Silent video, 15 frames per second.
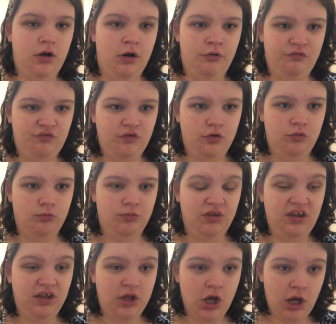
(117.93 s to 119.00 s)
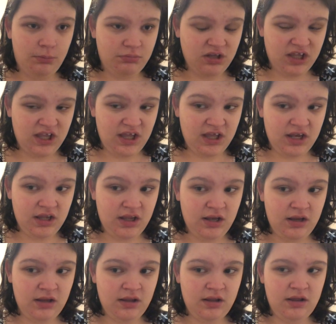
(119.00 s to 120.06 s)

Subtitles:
also really complicated.